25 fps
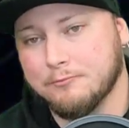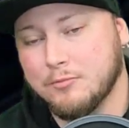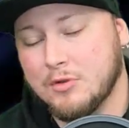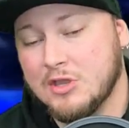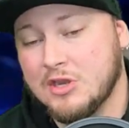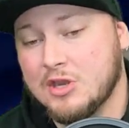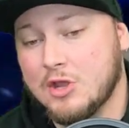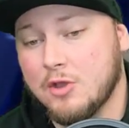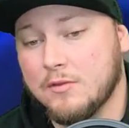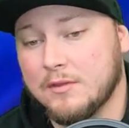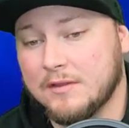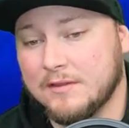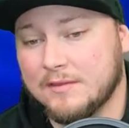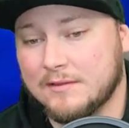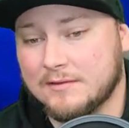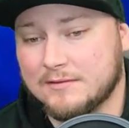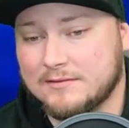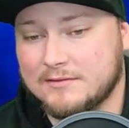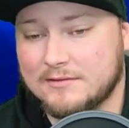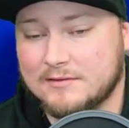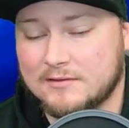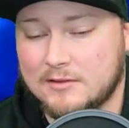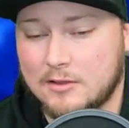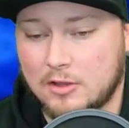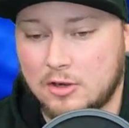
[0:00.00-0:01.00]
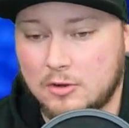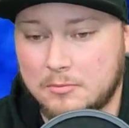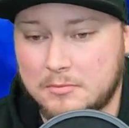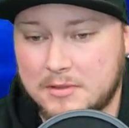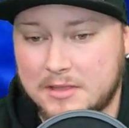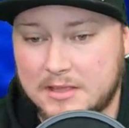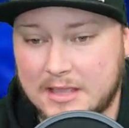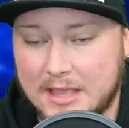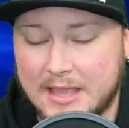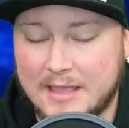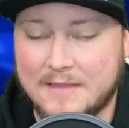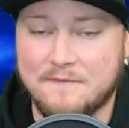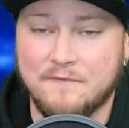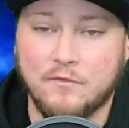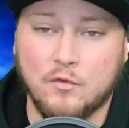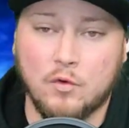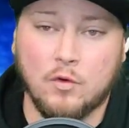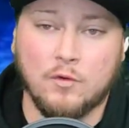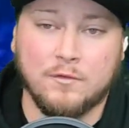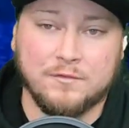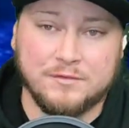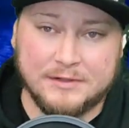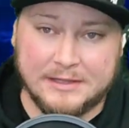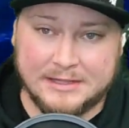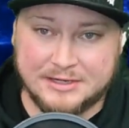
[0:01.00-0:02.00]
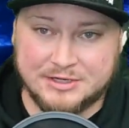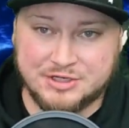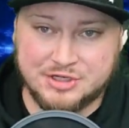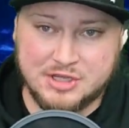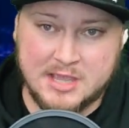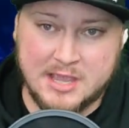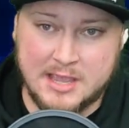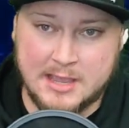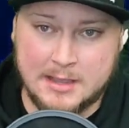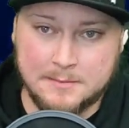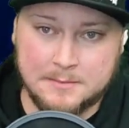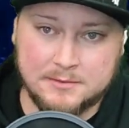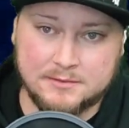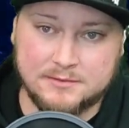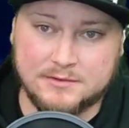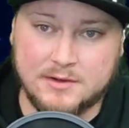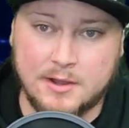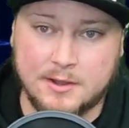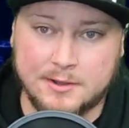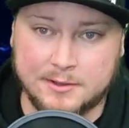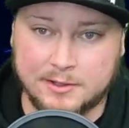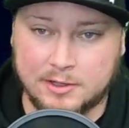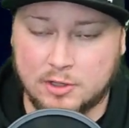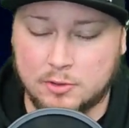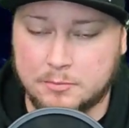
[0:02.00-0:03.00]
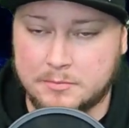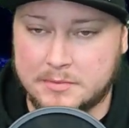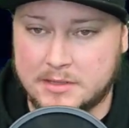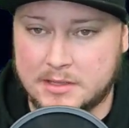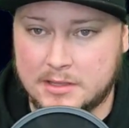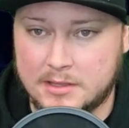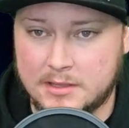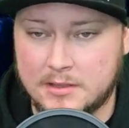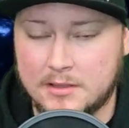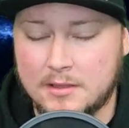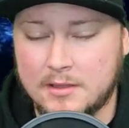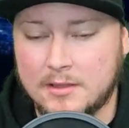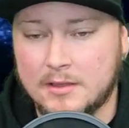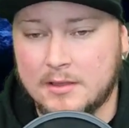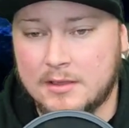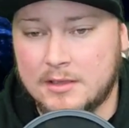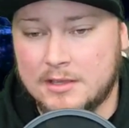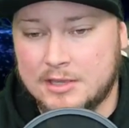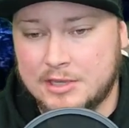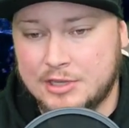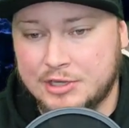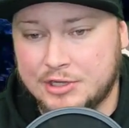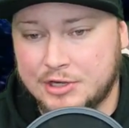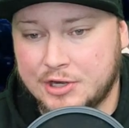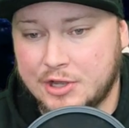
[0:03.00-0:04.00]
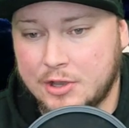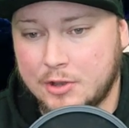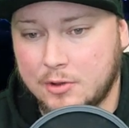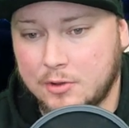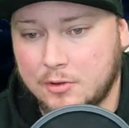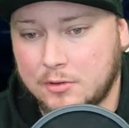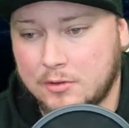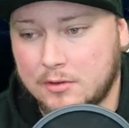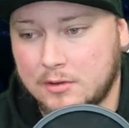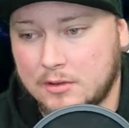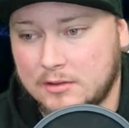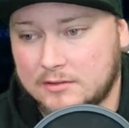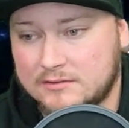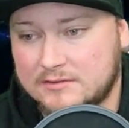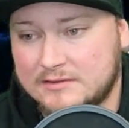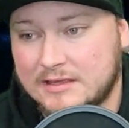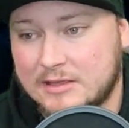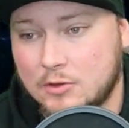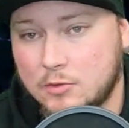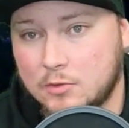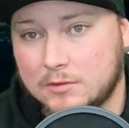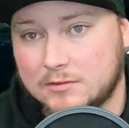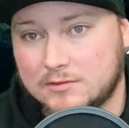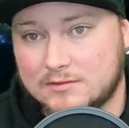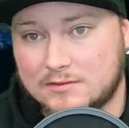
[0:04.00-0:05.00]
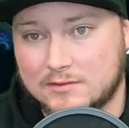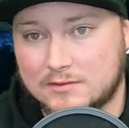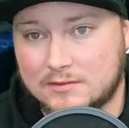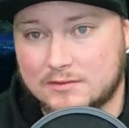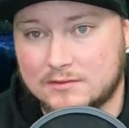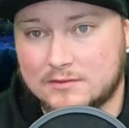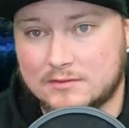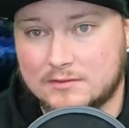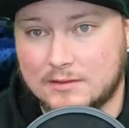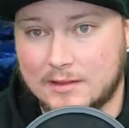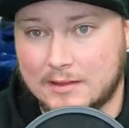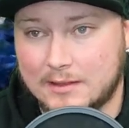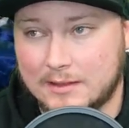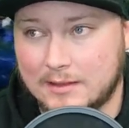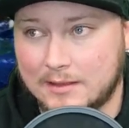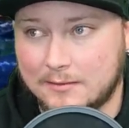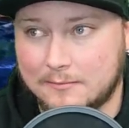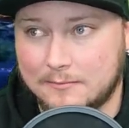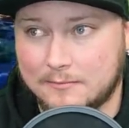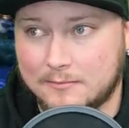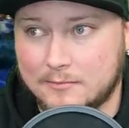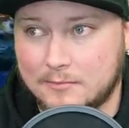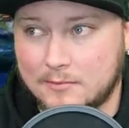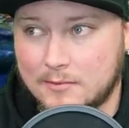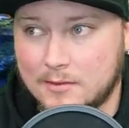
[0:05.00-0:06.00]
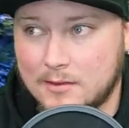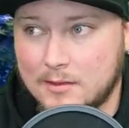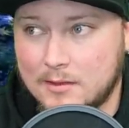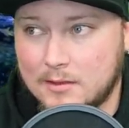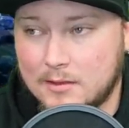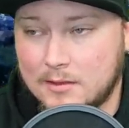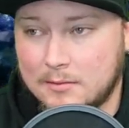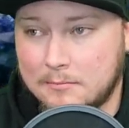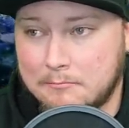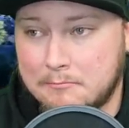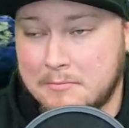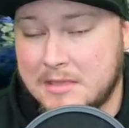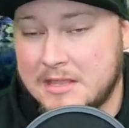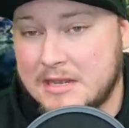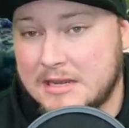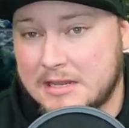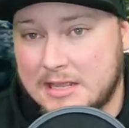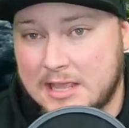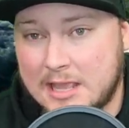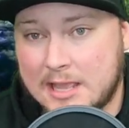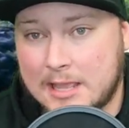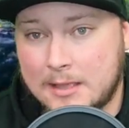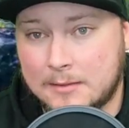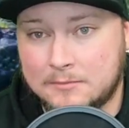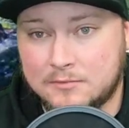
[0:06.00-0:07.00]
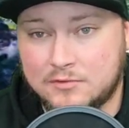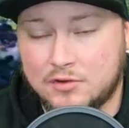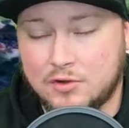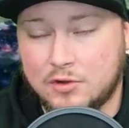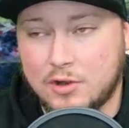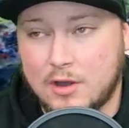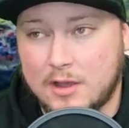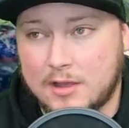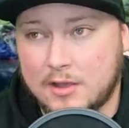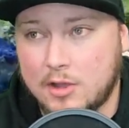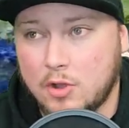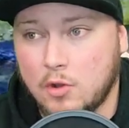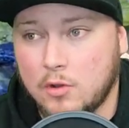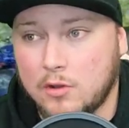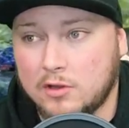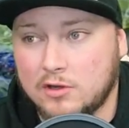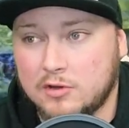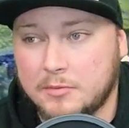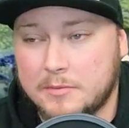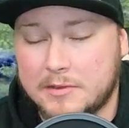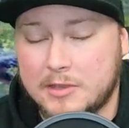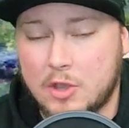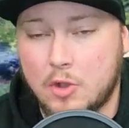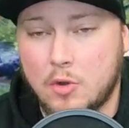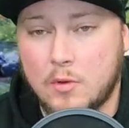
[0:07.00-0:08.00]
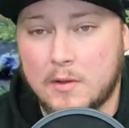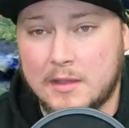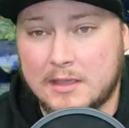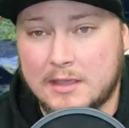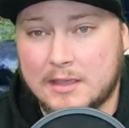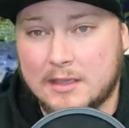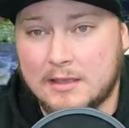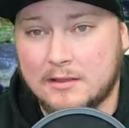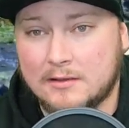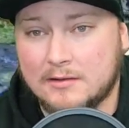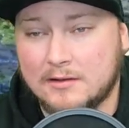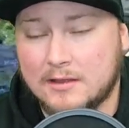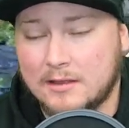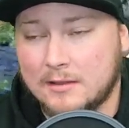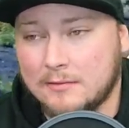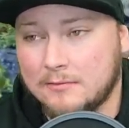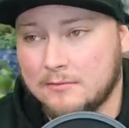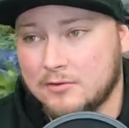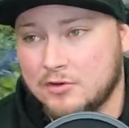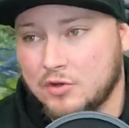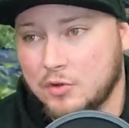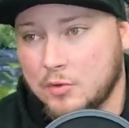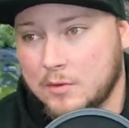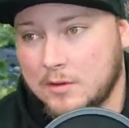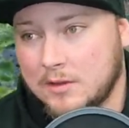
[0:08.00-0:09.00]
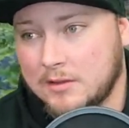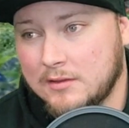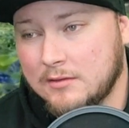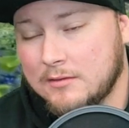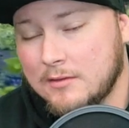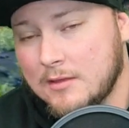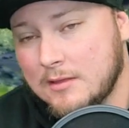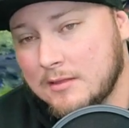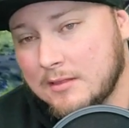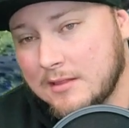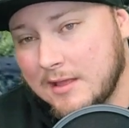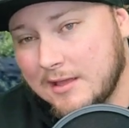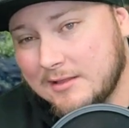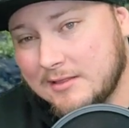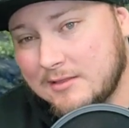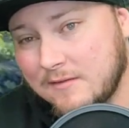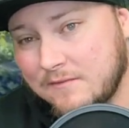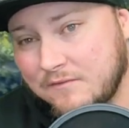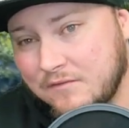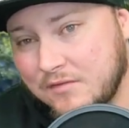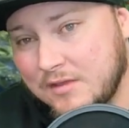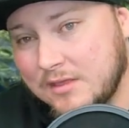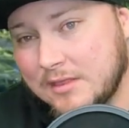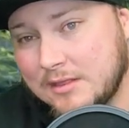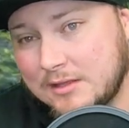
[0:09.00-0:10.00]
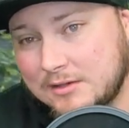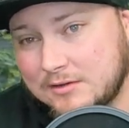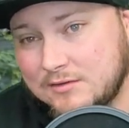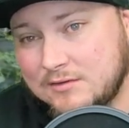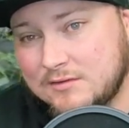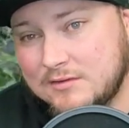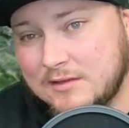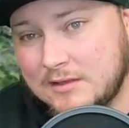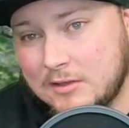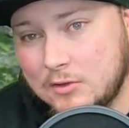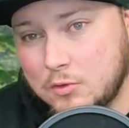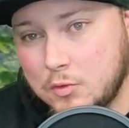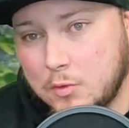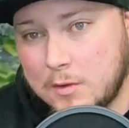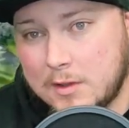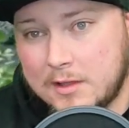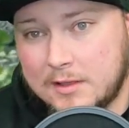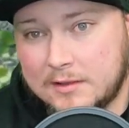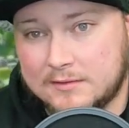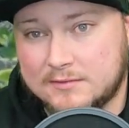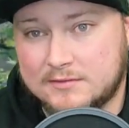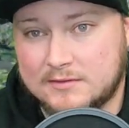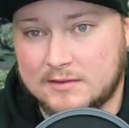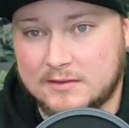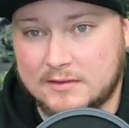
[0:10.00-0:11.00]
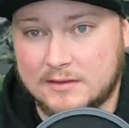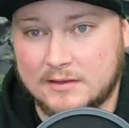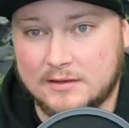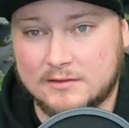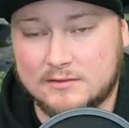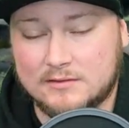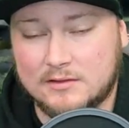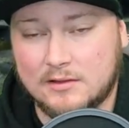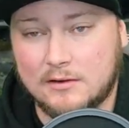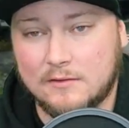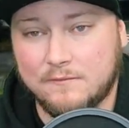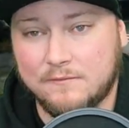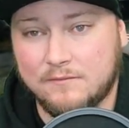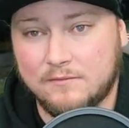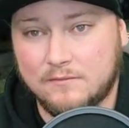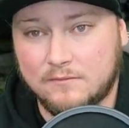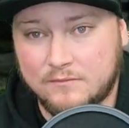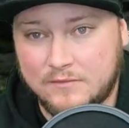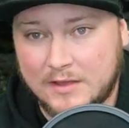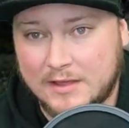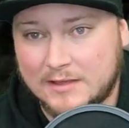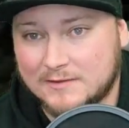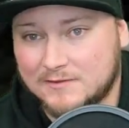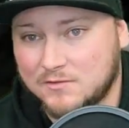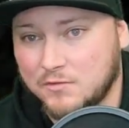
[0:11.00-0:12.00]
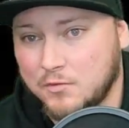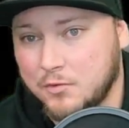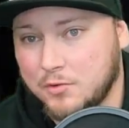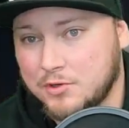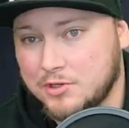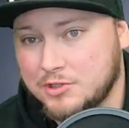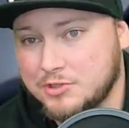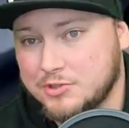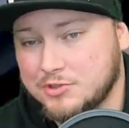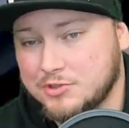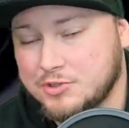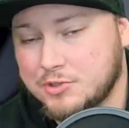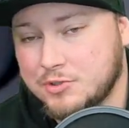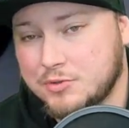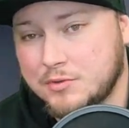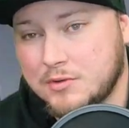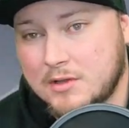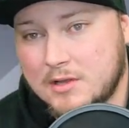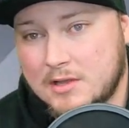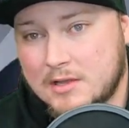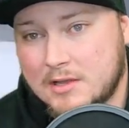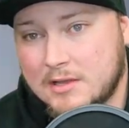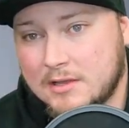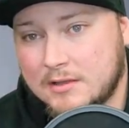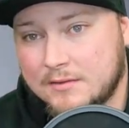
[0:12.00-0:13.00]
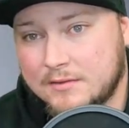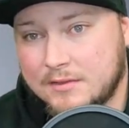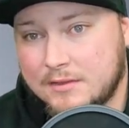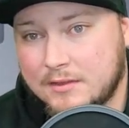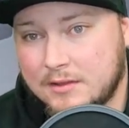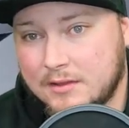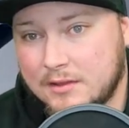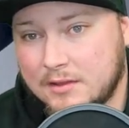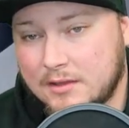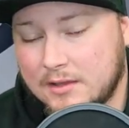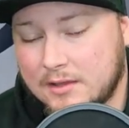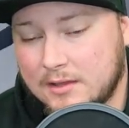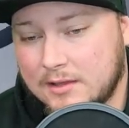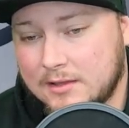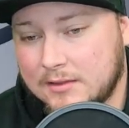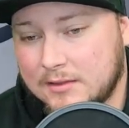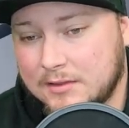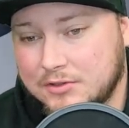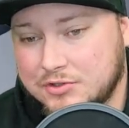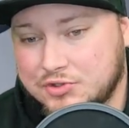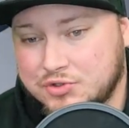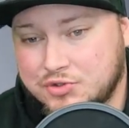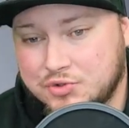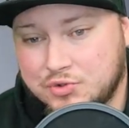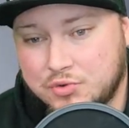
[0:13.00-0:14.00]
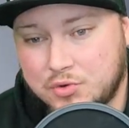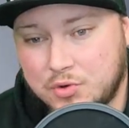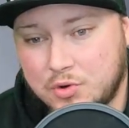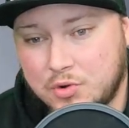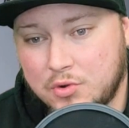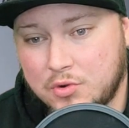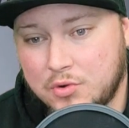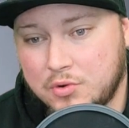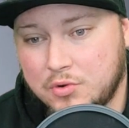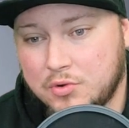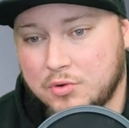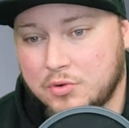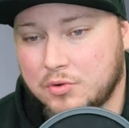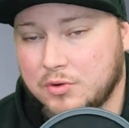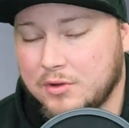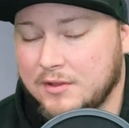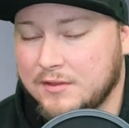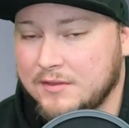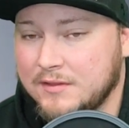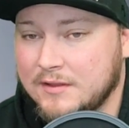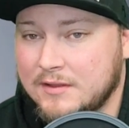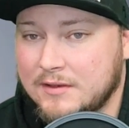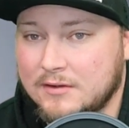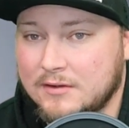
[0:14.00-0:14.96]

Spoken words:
We know that this is going to be a full-fledged game. It's not going to be, you know, sequences like mini games. You're not going to be going in and doing like the village sequence, and then it's going to fast forward to the troll, and